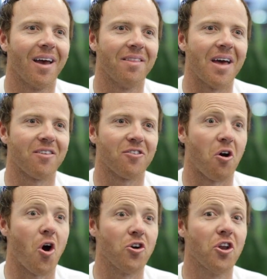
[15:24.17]
And that's
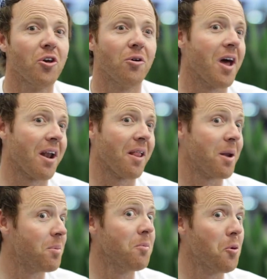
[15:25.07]
hard to do. Not a lot
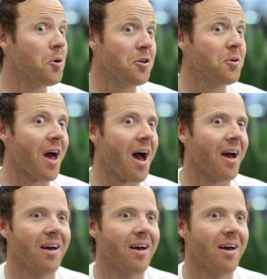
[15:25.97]
of people would do that.